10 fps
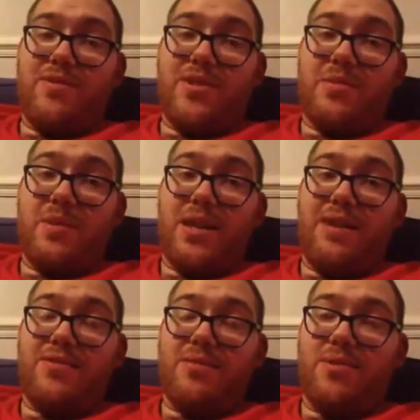the first pin
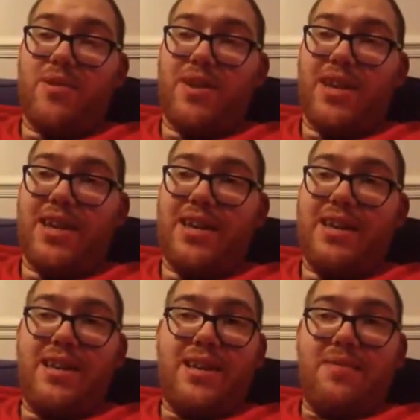after the bro kick,
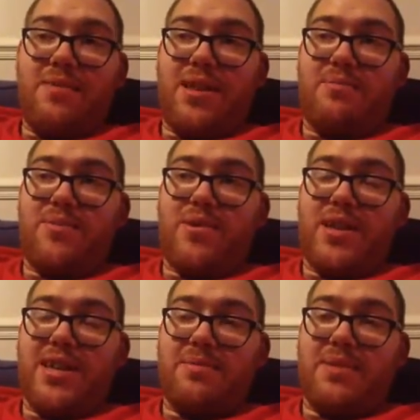but then bro
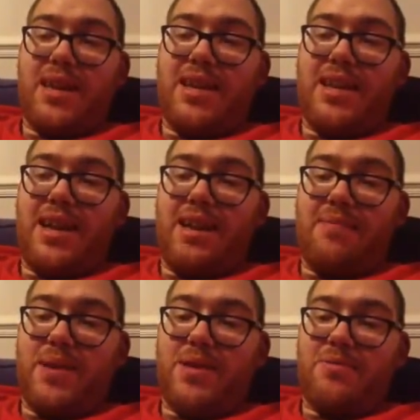kicks him again
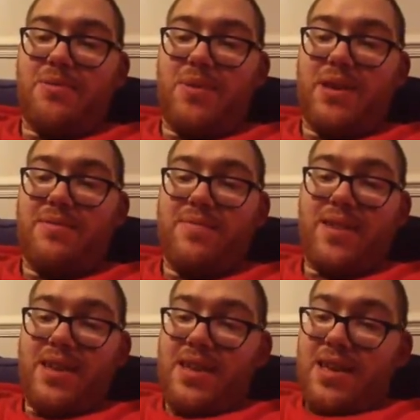and picks up the win.
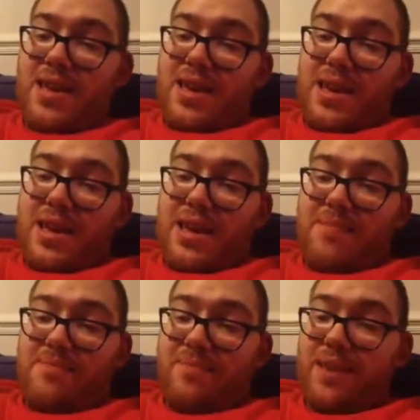
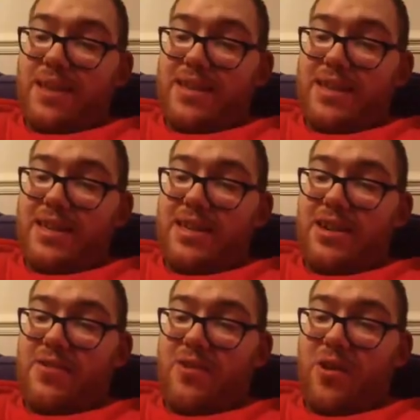I think,
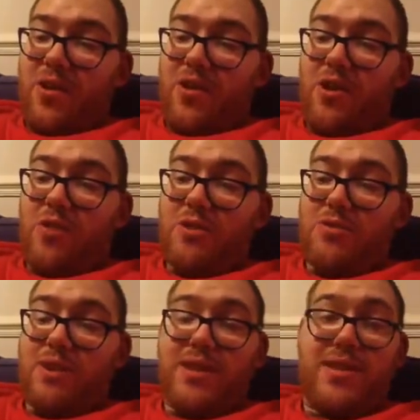all in all, it was the
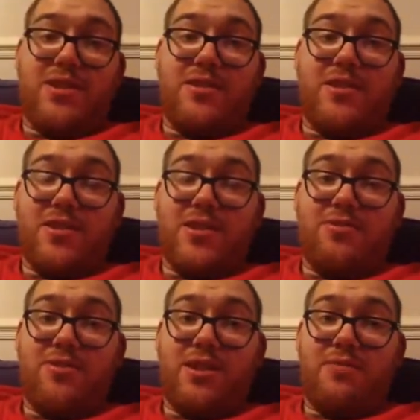right decision
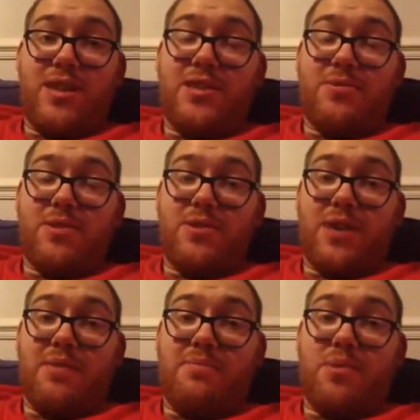considering that Reigns was still
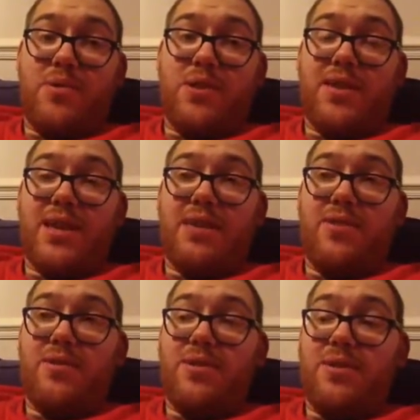getting booed. I think if
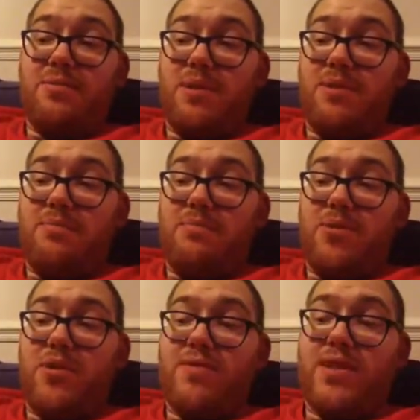he had been
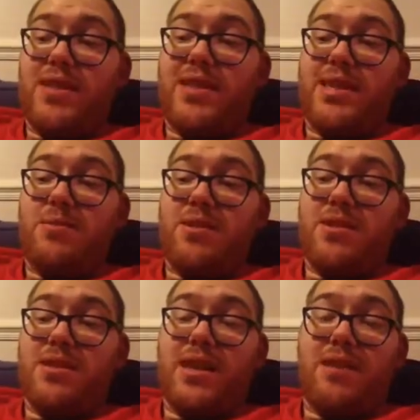universally accepted at
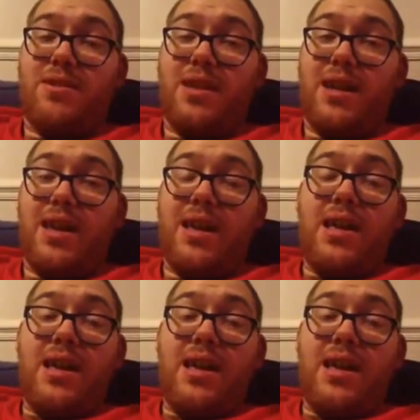the start of the night,